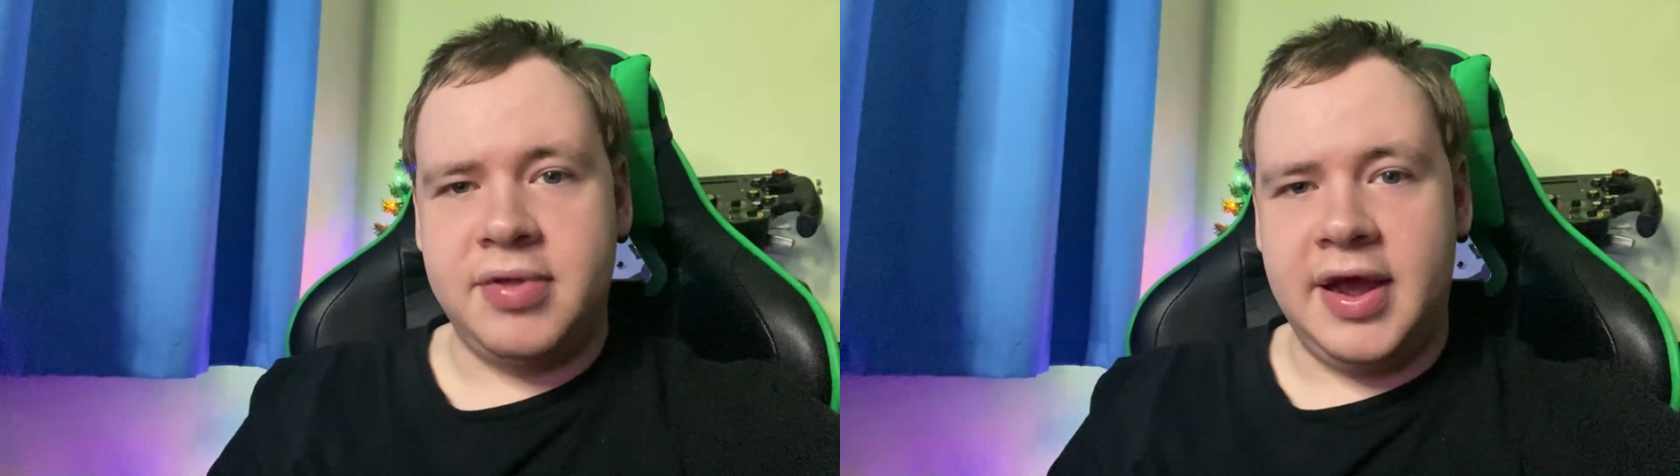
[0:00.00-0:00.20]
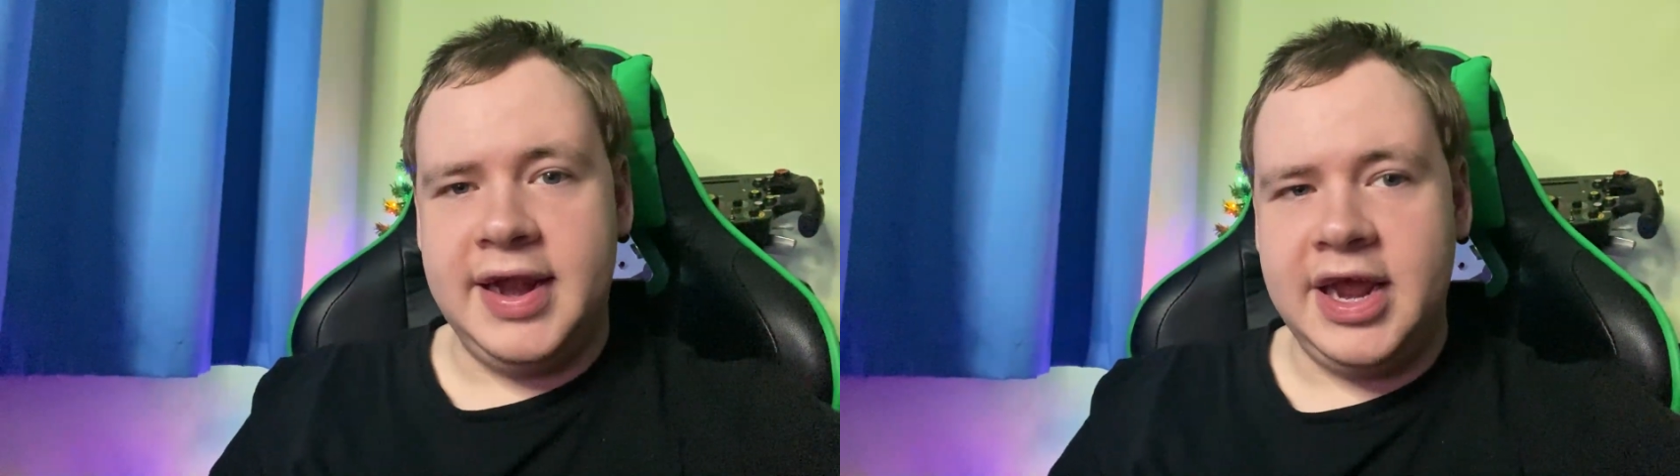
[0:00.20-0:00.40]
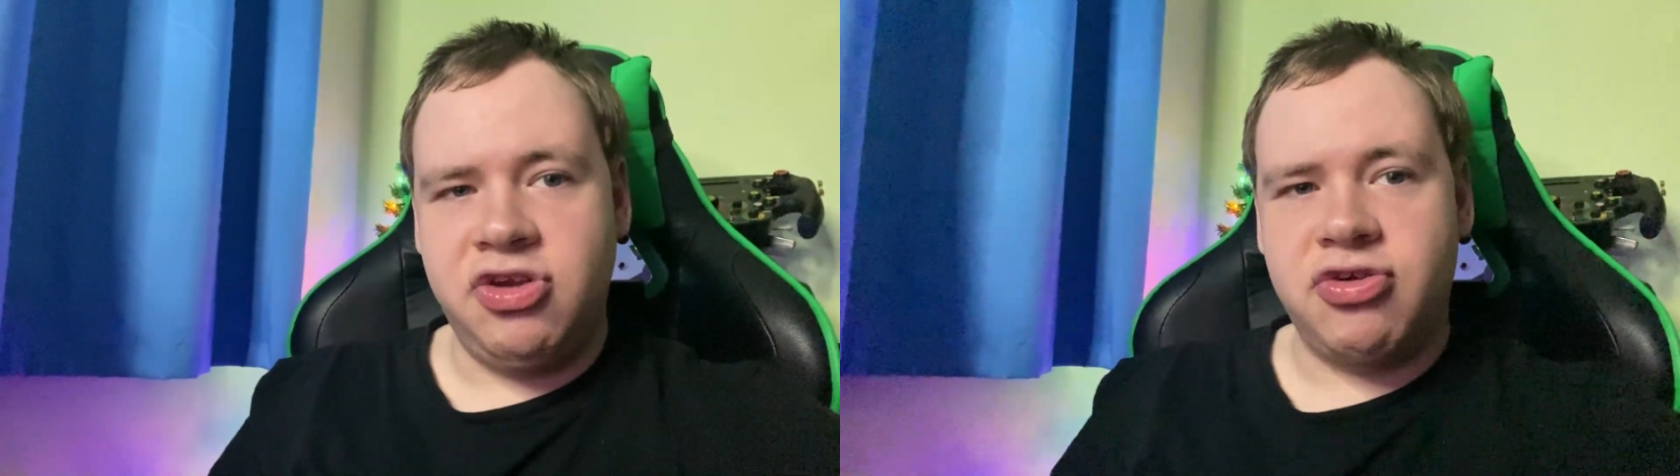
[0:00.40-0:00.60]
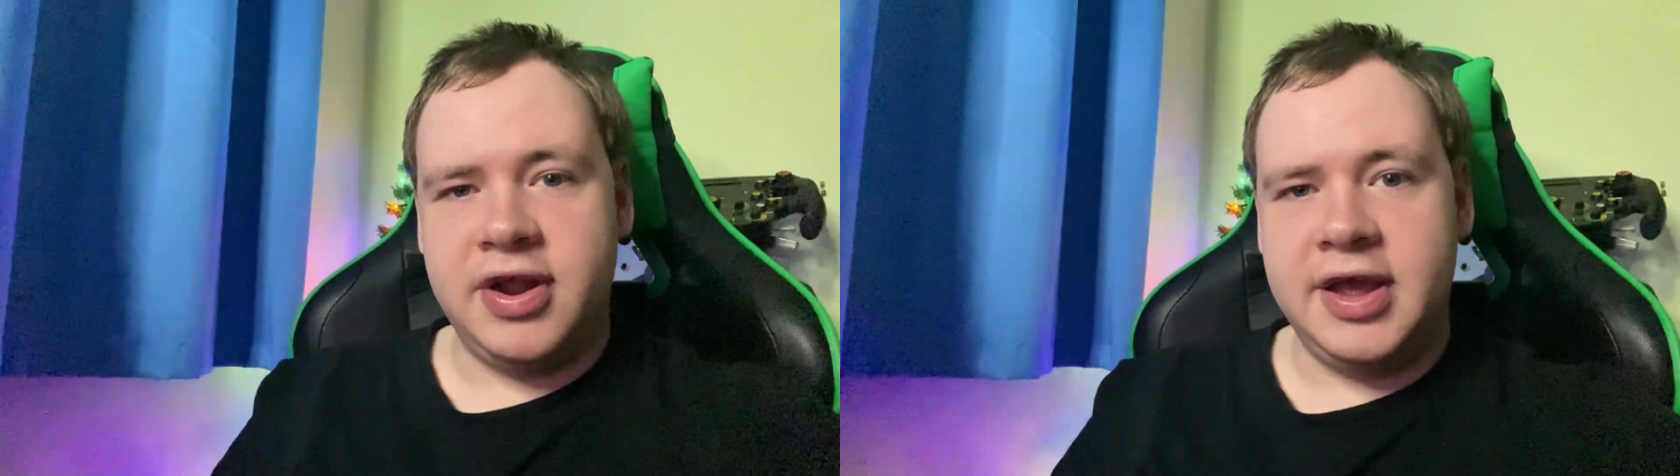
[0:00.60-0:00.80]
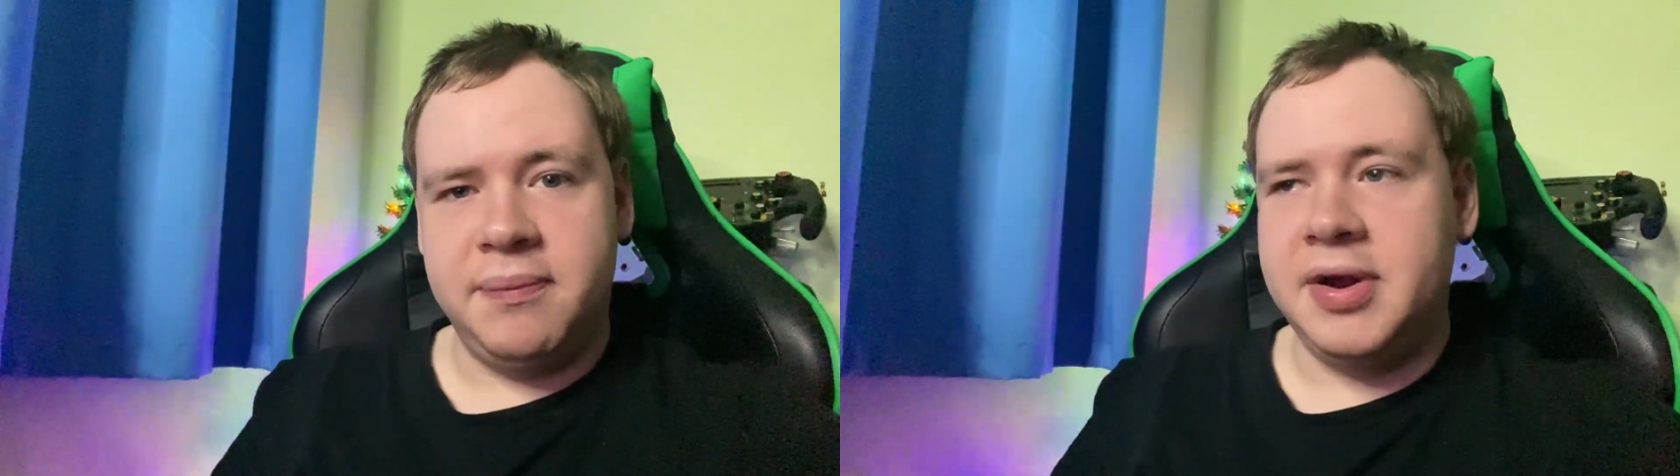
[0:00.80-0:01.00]
I
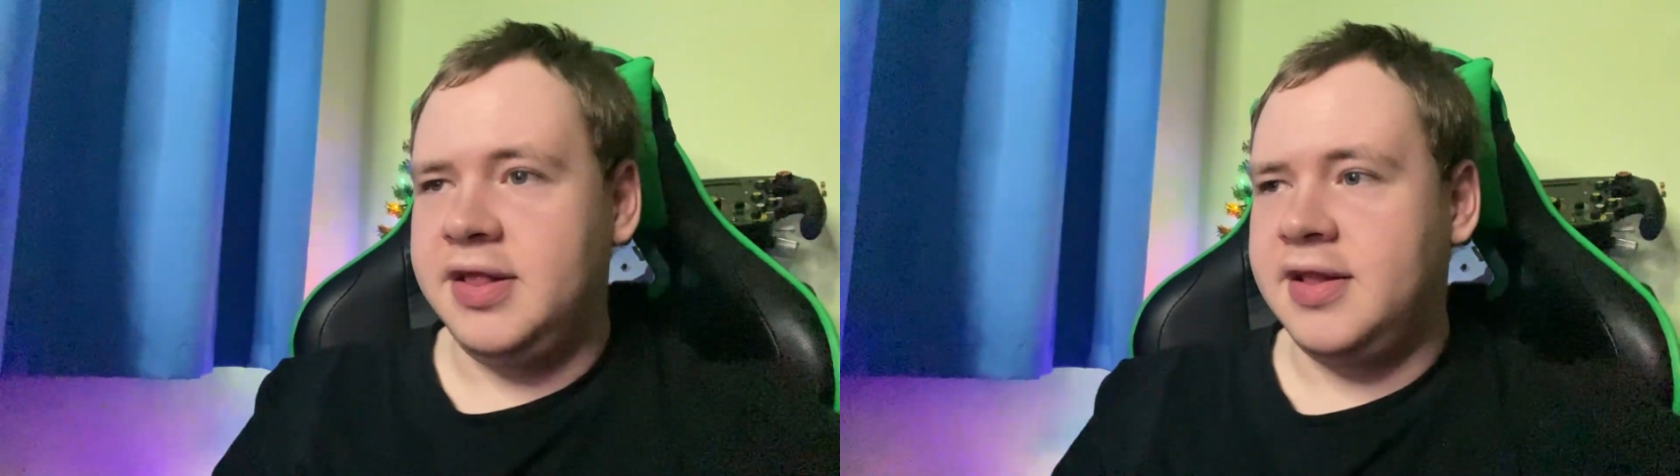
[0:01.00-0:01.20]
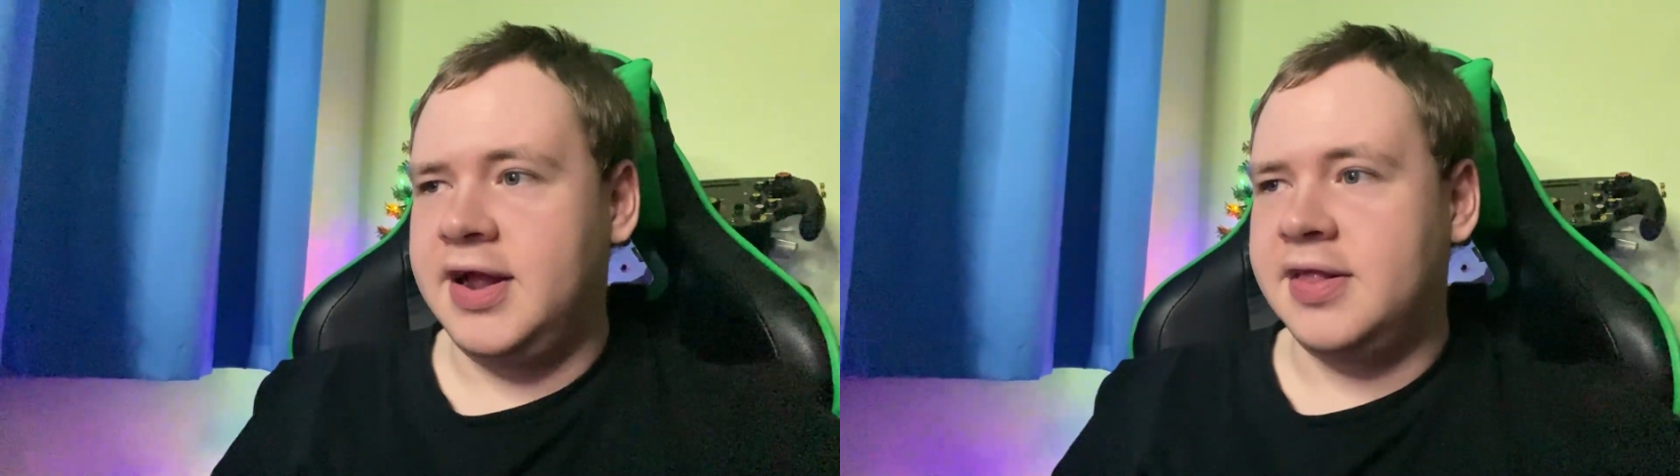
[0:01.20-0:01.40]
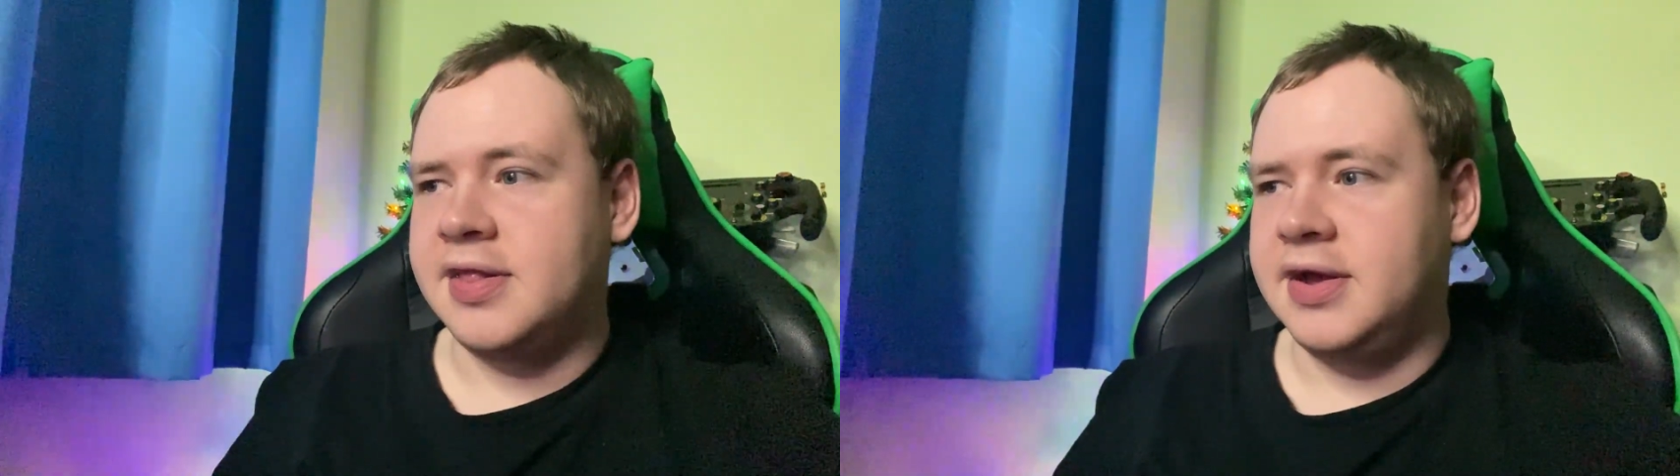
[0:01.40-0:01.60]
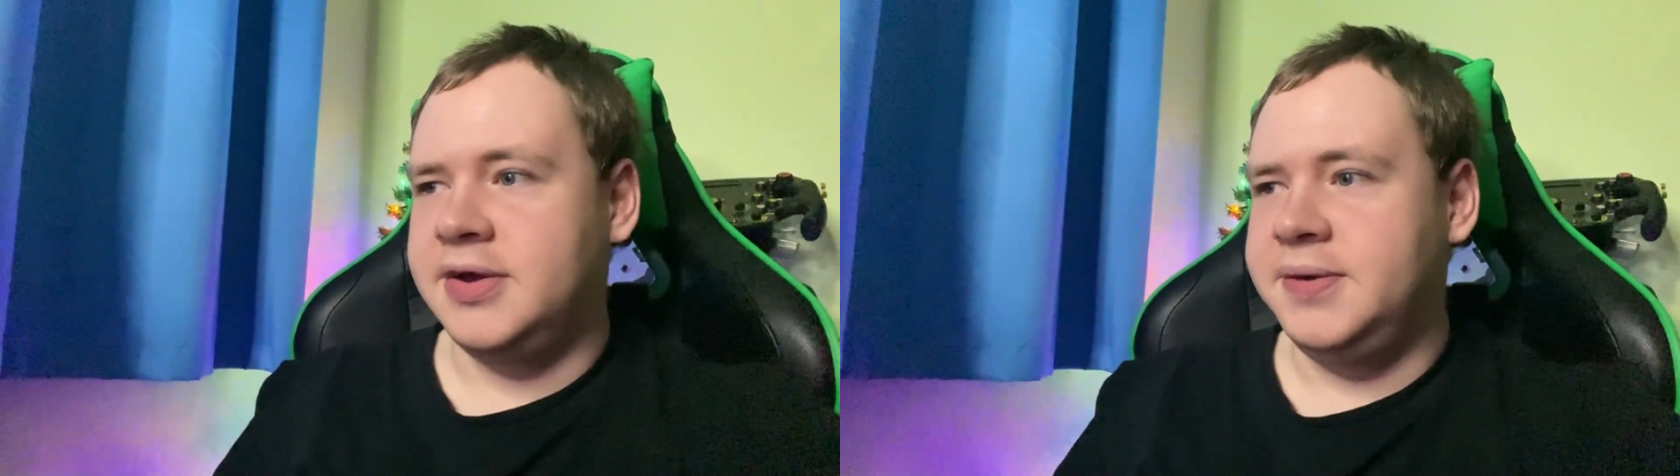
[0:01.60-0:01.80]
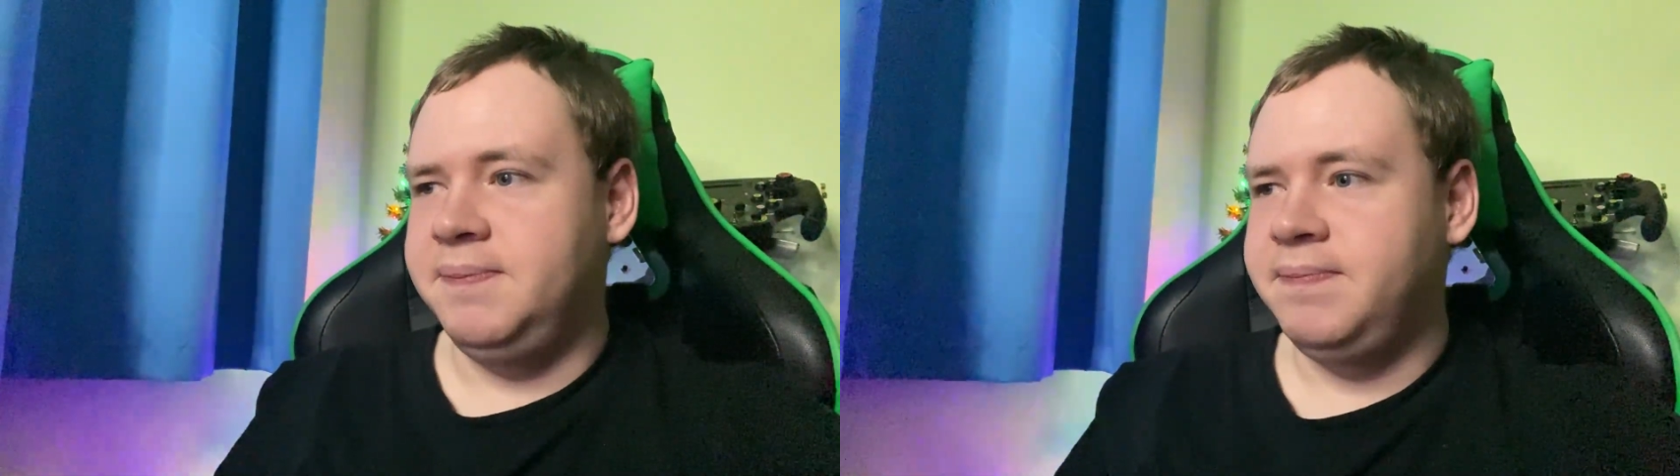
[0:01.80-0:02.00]
literally completed it,
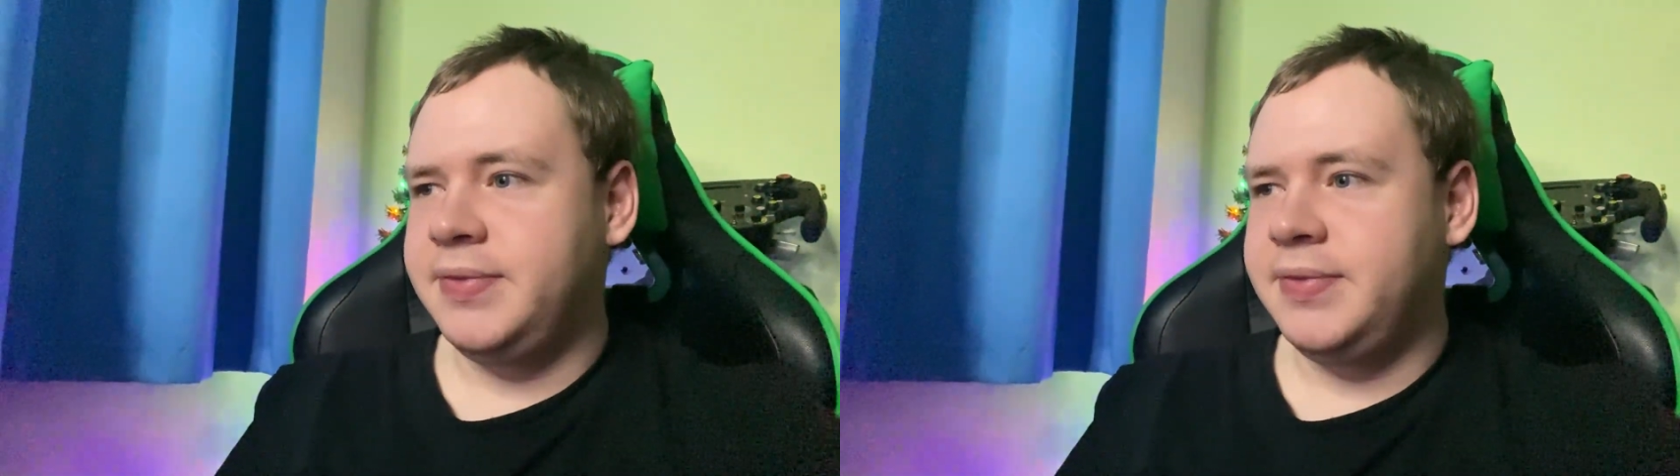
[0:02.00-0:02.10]
so